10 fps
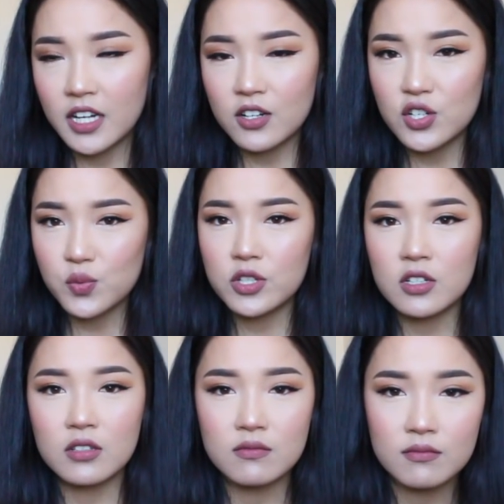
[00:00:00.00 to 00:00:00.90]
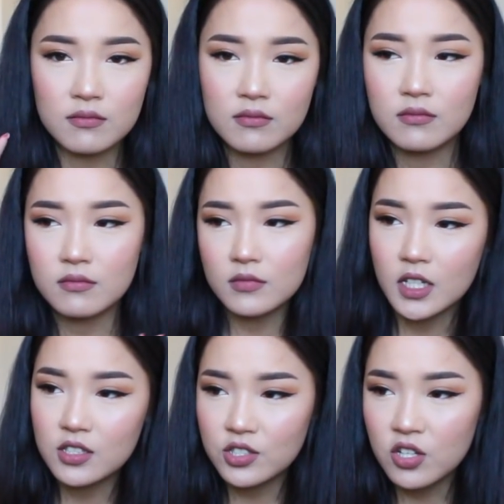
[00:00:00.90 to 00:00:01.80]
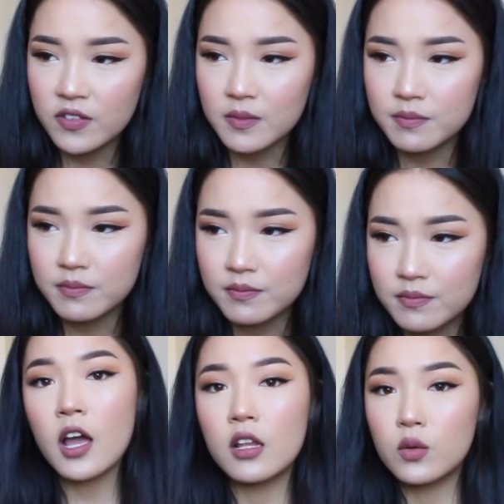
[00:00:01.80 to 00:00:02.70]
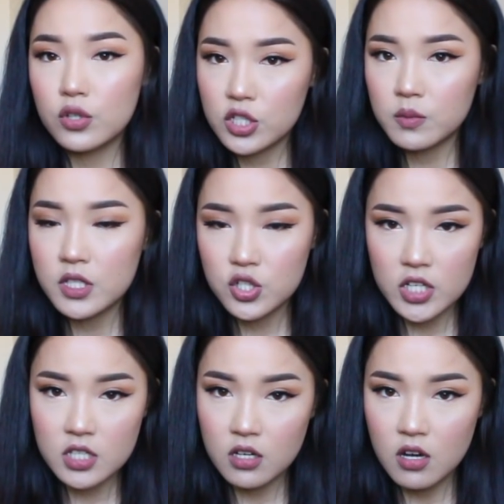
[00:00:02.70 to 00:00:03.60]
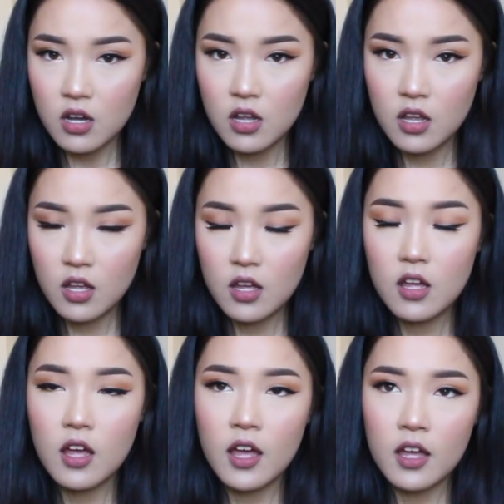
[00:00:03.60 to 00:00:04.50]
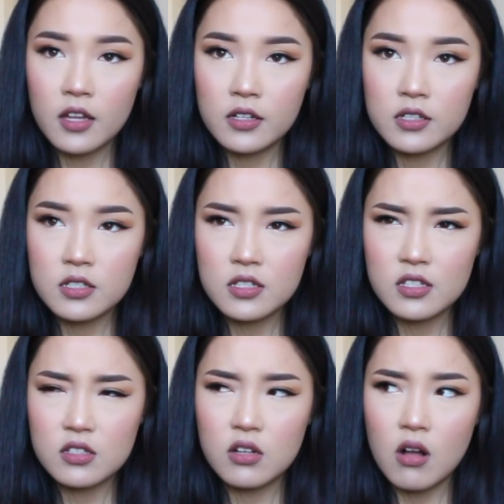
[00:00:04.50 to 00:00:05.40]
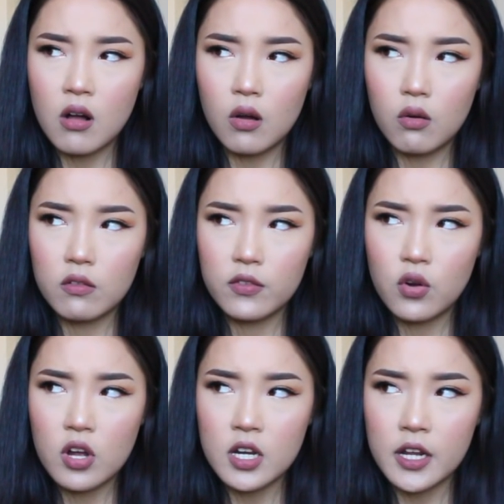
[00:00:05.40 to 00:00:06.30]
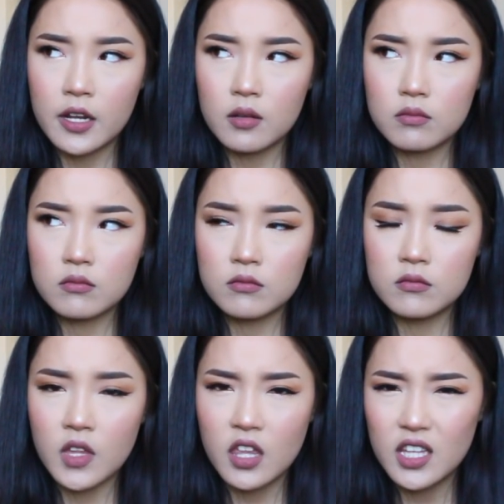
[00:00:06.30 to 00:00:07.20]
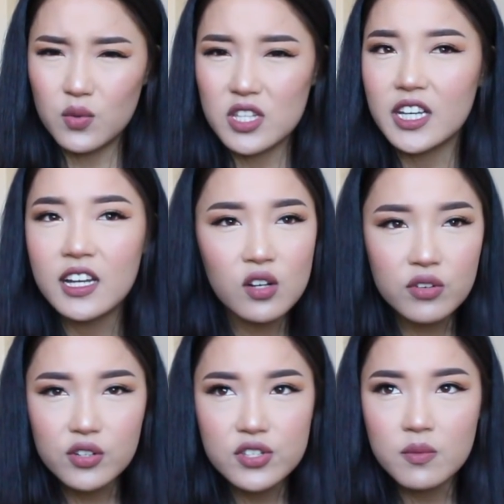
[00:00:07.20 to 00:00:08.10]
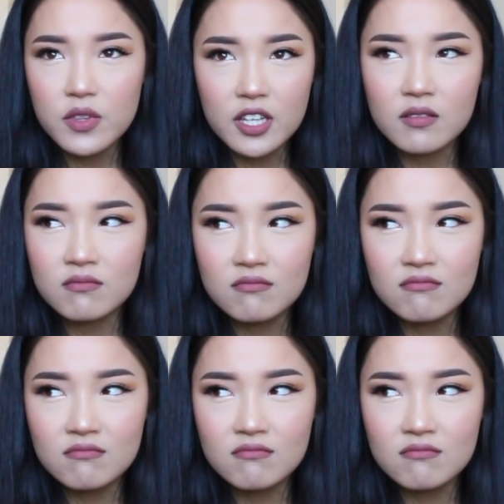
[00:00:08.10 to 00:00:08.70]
I just wanna shove him. I like watching Miss Jessica and this girl, I forgot her name. I think it was like Hillary or something.